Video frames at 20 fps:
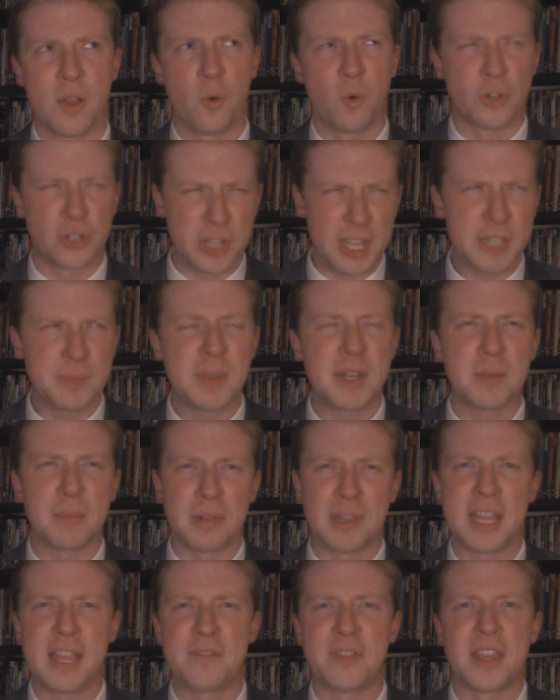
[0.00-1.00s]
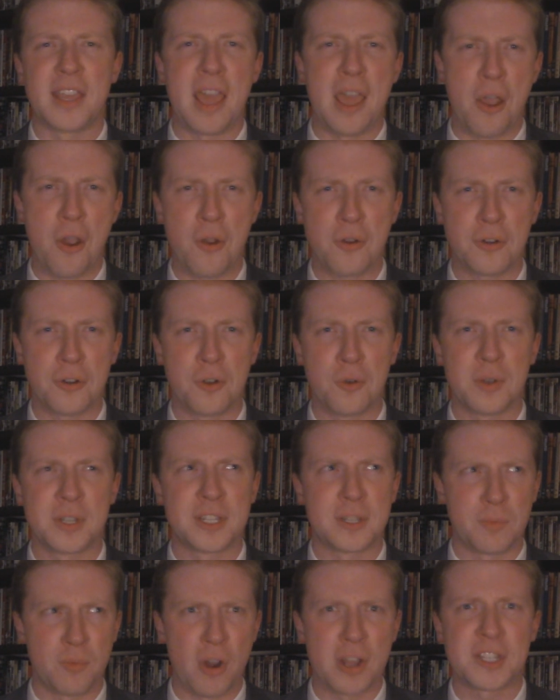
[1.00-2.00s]
Which leads me to believe the character was
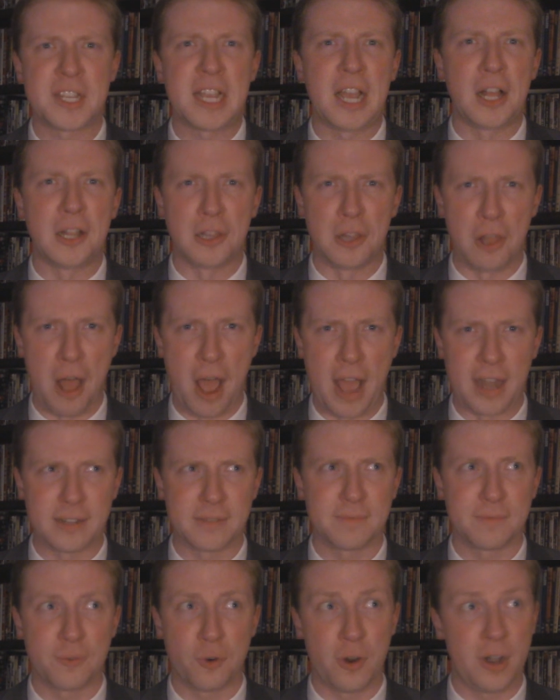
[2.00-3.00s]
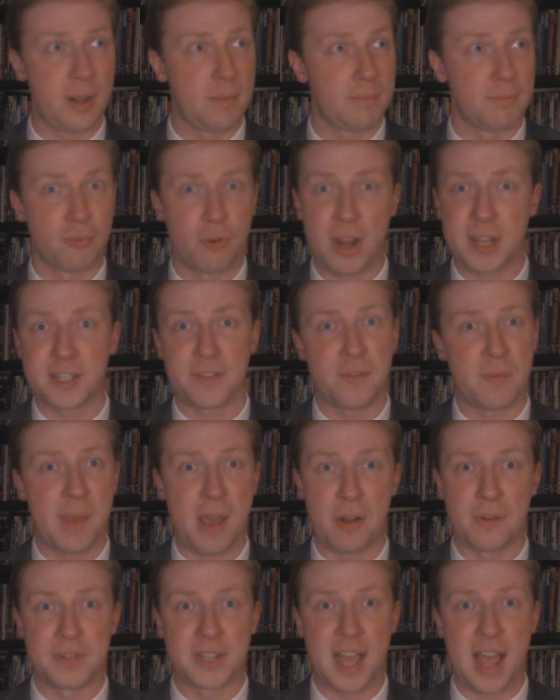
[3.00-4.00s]
suppressing a lot for an impressive
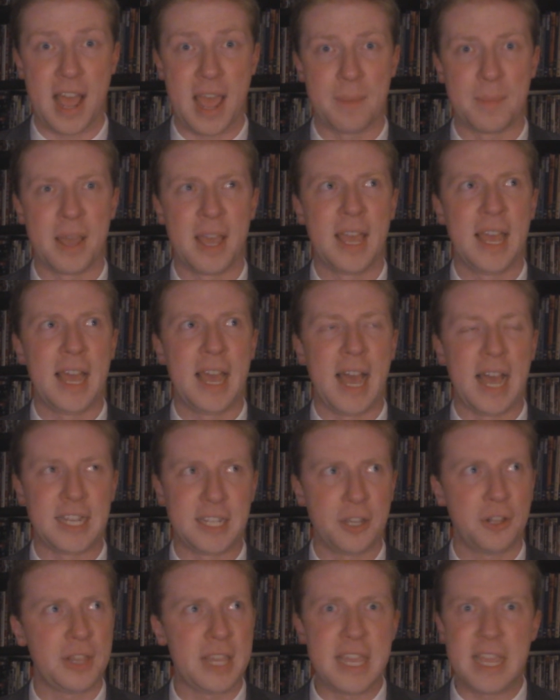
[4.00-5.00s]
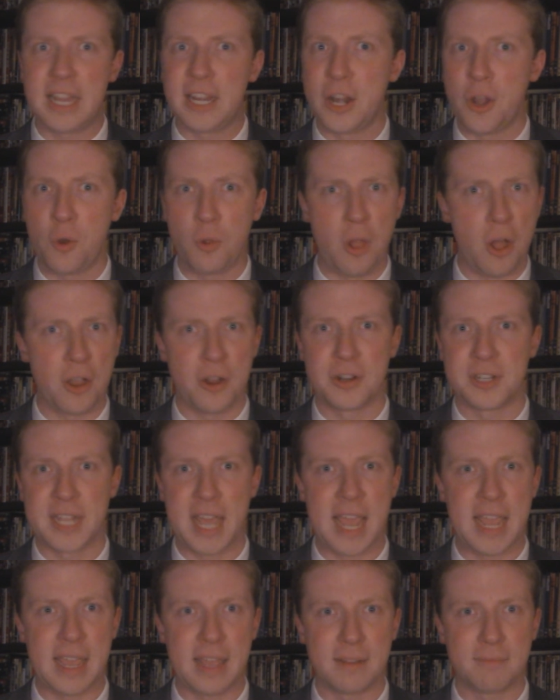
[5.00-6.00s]
amount of time until he can no longer
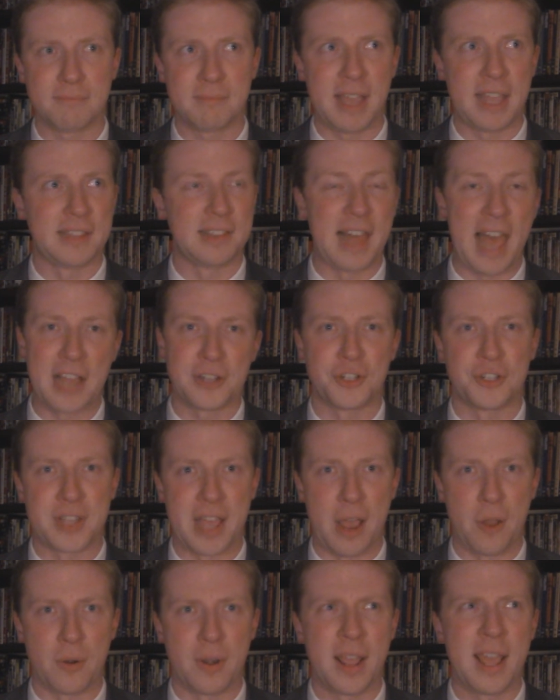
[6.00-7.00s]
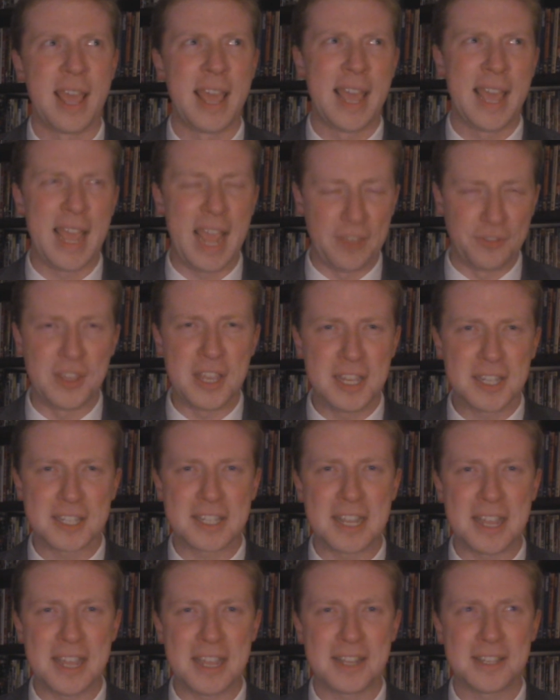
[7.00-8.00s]
take it and lashes out. In these
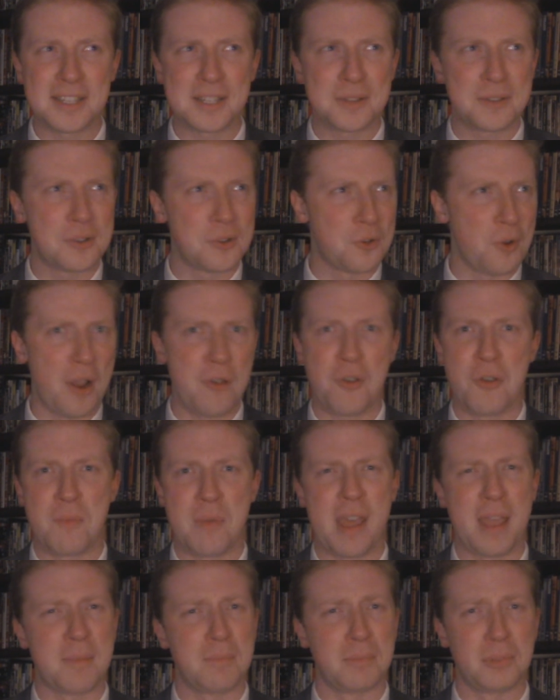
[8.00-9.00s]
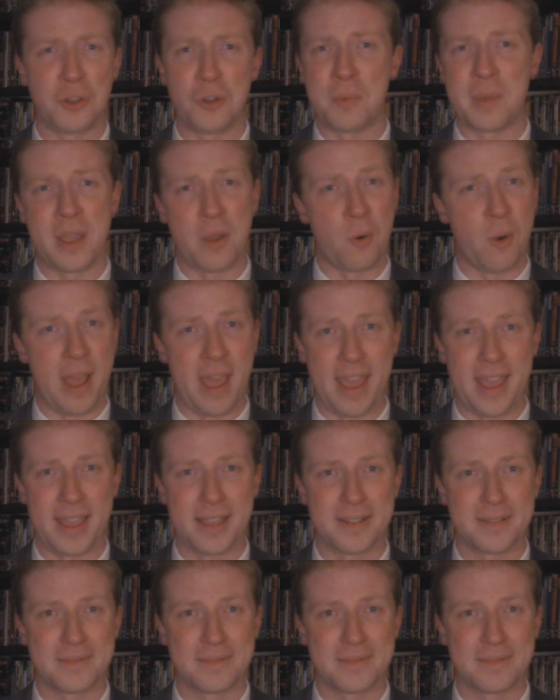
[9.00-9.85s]
scenes, Gregory Peck blew me away.